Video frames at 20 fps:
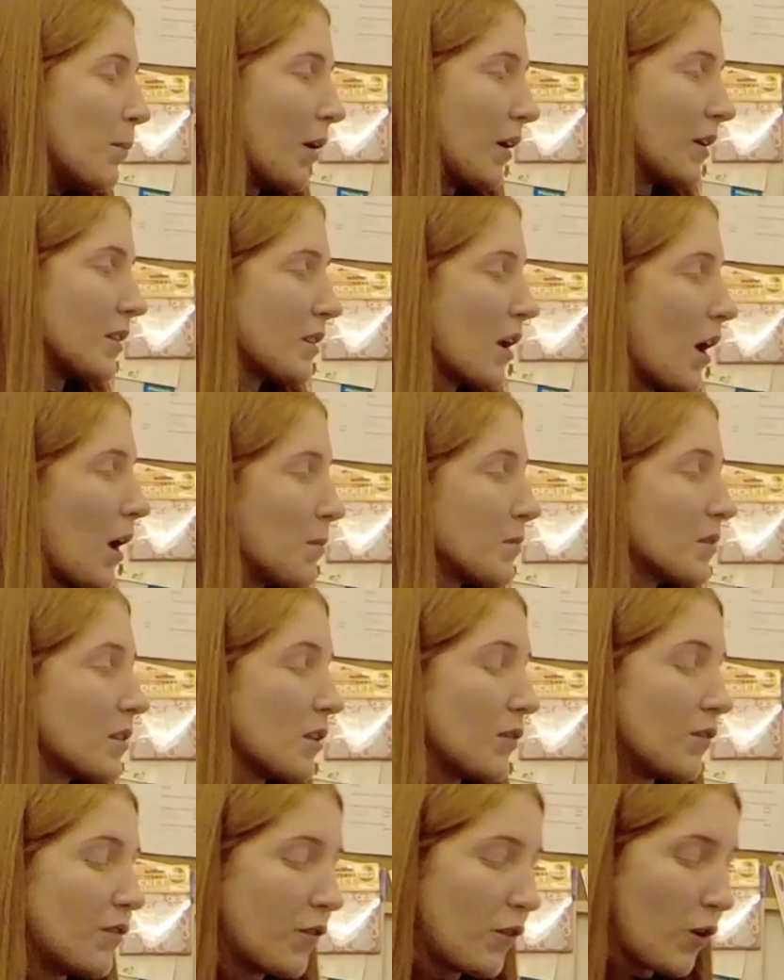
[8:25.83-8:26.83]
But in terms
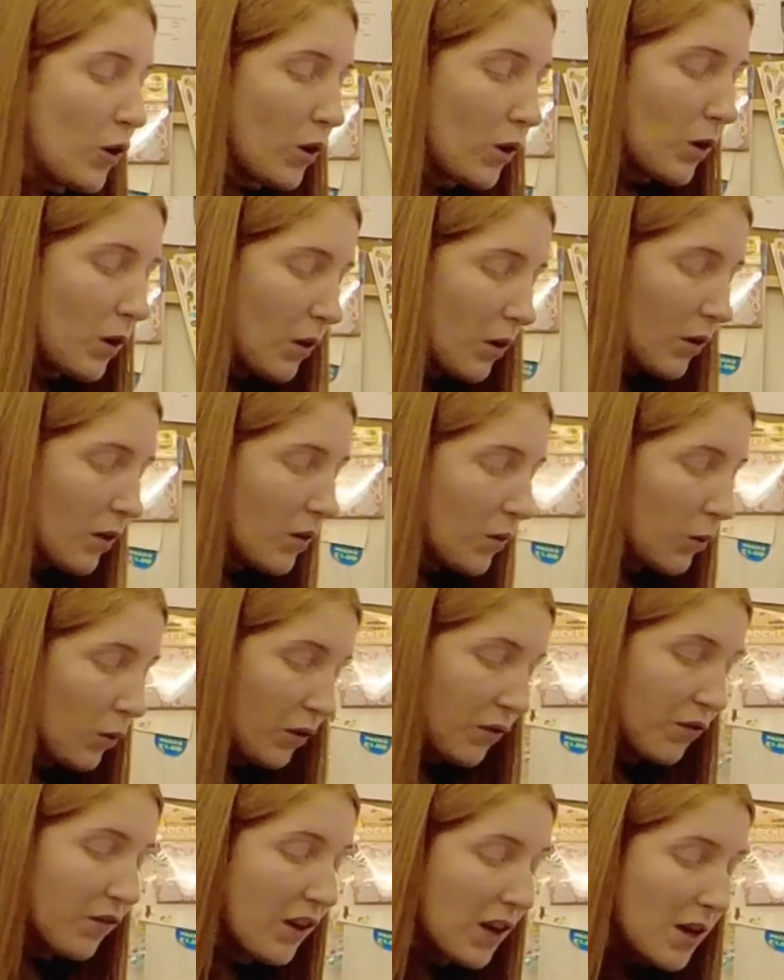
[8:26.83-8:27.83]
of the foot
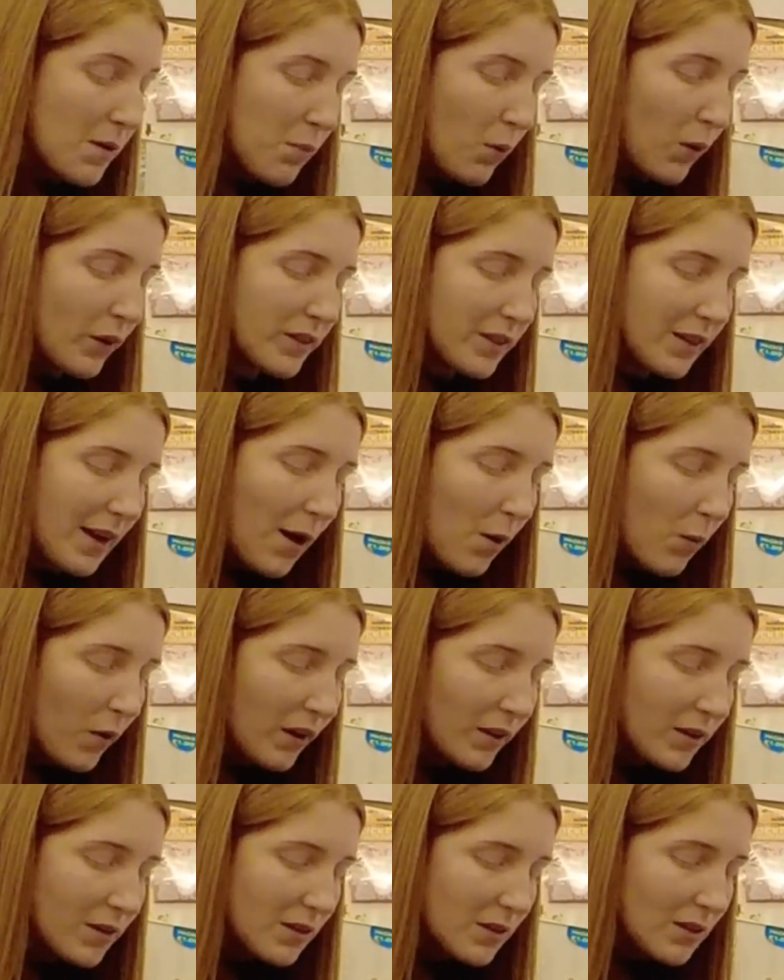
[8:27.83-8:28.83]
or the feet pointing
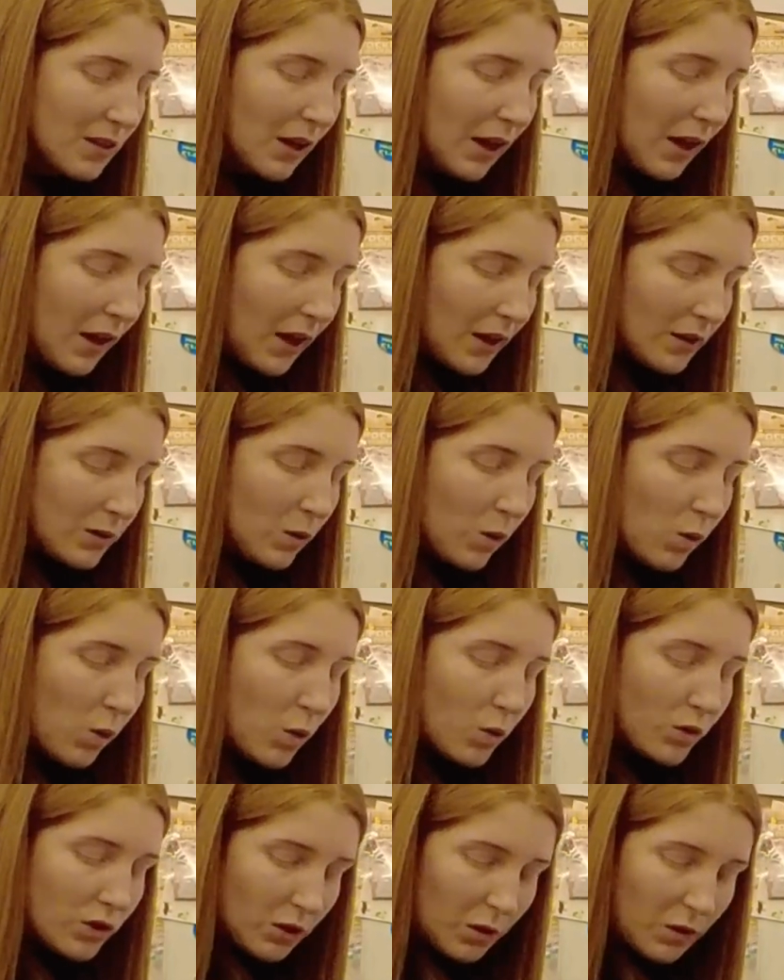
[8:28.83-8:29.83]
outwards, there's
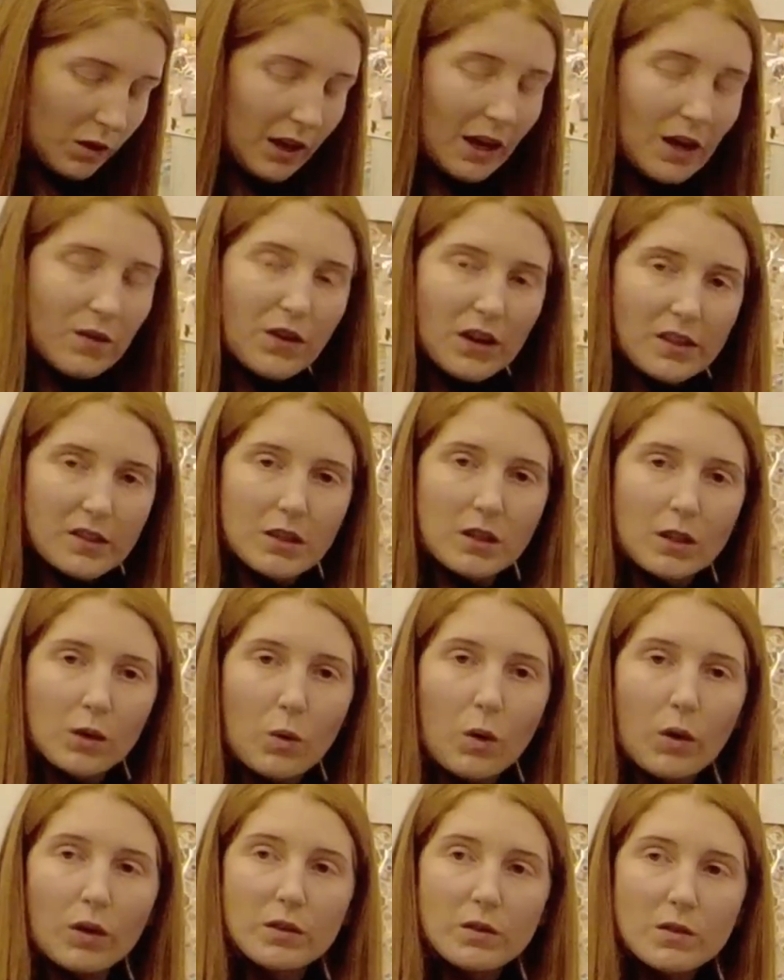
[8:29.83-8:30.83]
also the hip flexor and
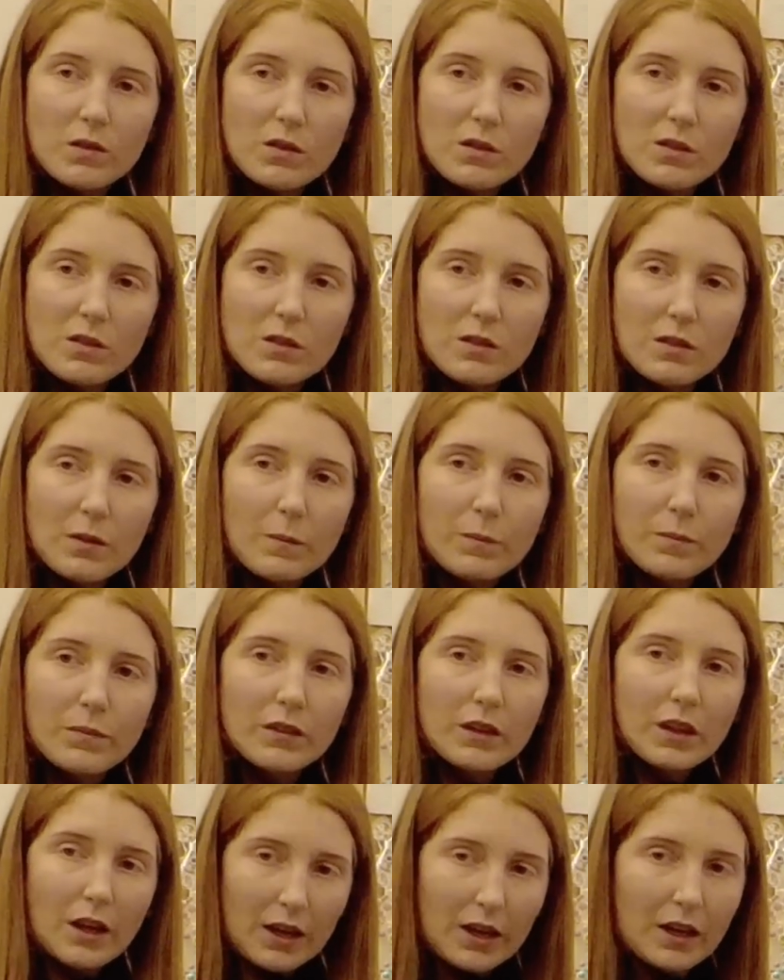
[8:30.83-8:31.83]
the quads
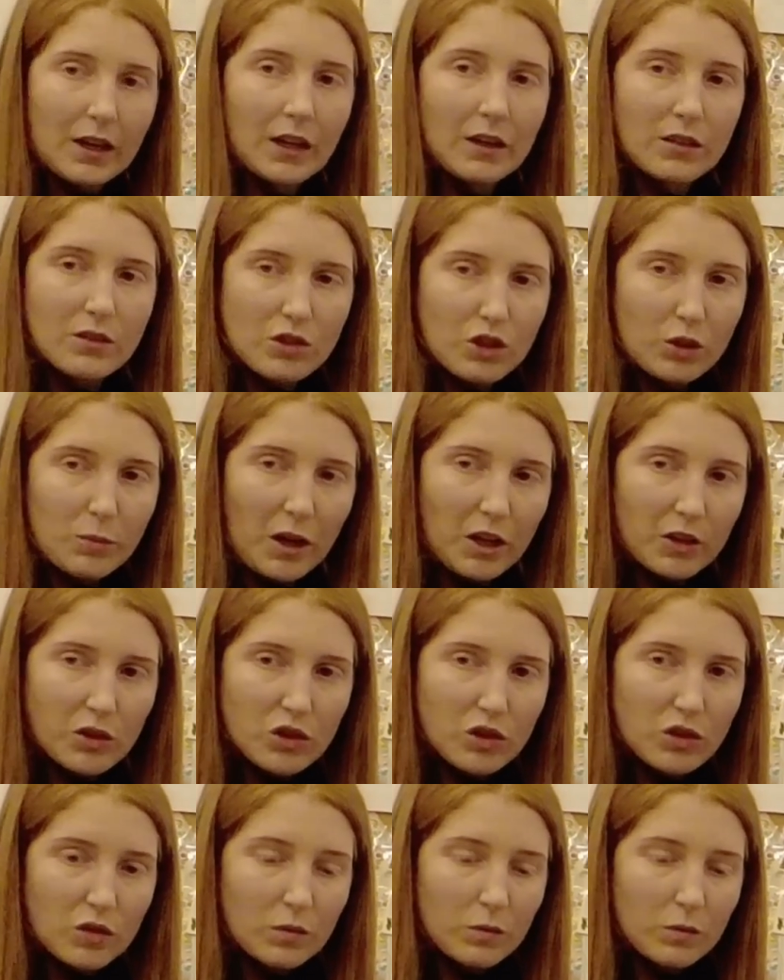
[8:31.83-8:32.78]
in it too much.